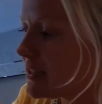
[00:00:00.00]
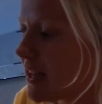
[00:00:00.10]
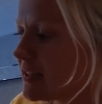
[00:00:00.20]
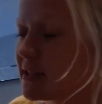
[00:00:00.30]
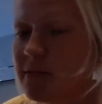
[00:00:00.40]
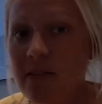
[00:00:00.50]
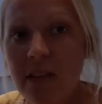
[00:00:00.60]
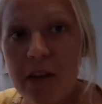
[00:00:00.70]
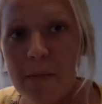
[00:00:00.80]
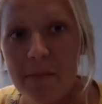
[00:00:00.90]
tens are in
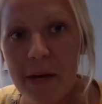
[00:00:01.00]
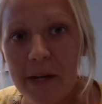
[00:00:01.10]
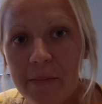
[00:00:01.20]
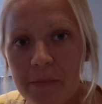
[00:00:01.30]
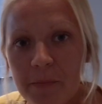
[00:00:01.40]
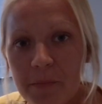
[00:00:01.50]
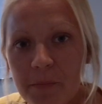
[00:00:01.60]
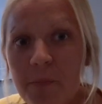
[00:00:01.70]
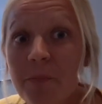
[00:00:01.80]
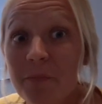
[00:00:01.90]
the number?
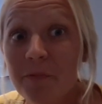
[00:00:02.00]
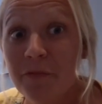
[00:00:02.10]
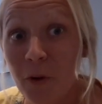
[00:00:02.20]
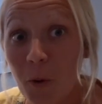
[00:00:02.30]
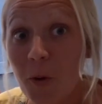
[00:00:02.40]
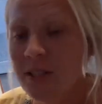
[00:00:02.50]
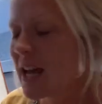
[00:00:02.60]
4